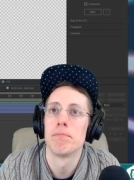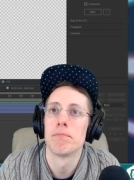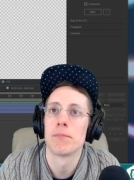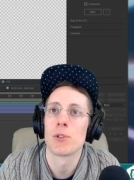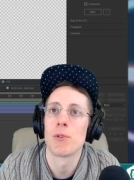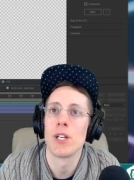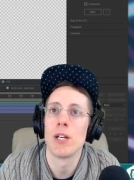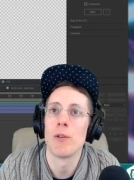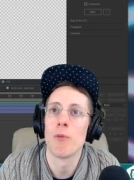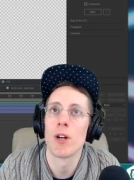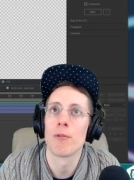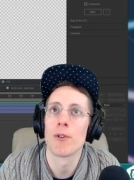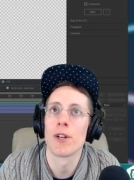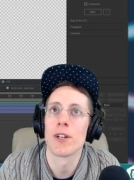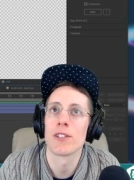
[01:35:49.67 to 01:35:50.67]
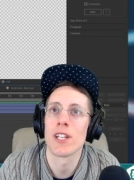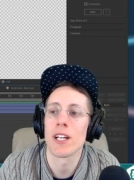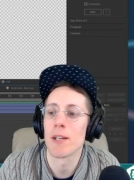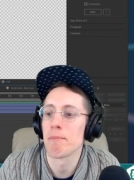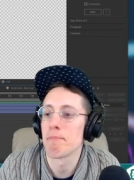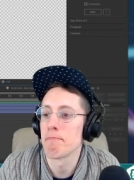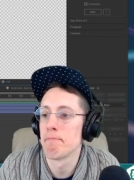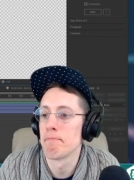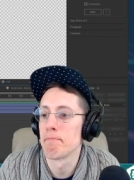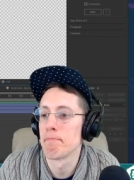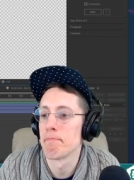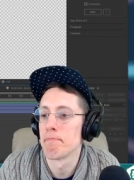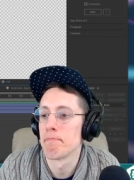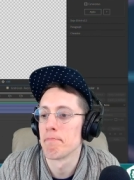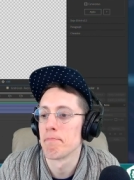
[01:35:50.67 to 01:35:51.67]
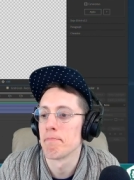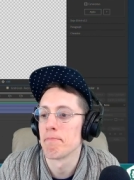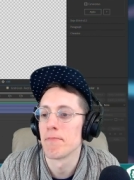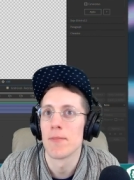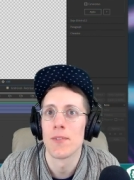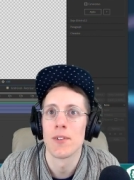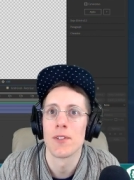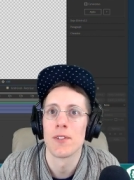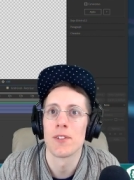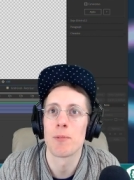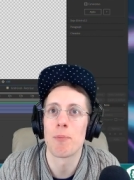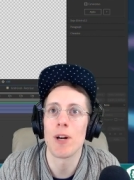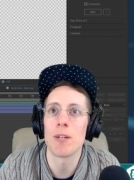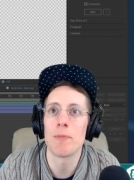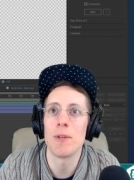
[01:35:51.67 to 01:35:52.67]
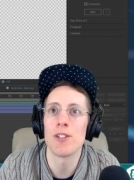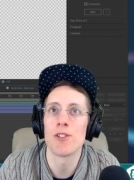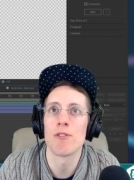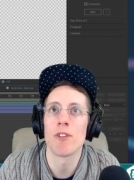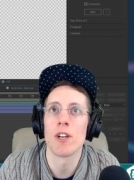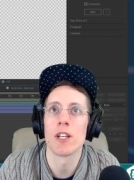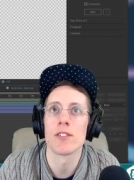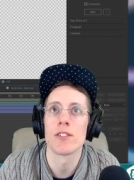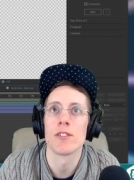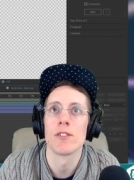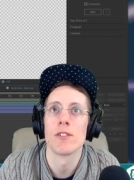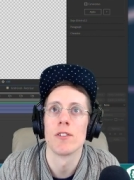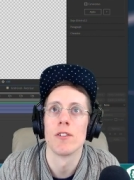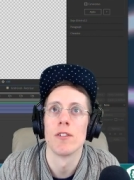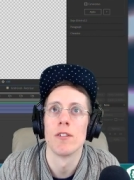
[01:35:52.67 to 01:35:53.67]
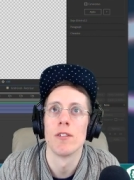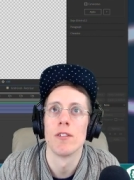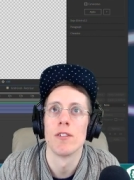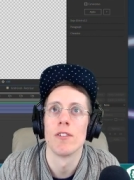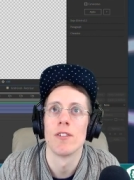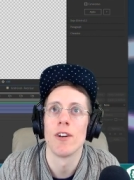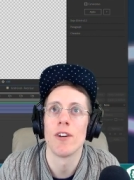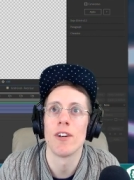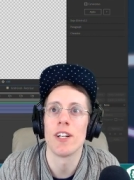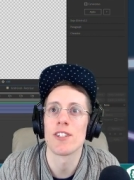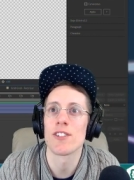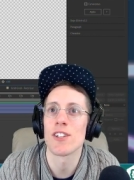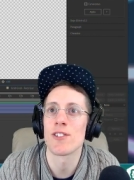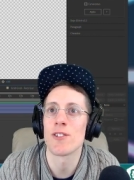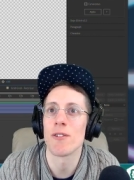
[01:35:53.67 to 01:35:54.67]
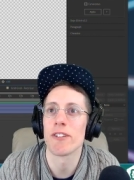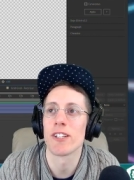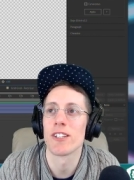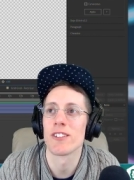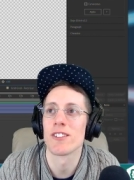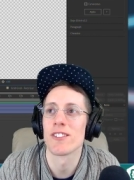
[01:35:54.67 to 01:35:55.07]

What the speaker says: we need one where it's like, surprise Pikachu face. It is. It totally is.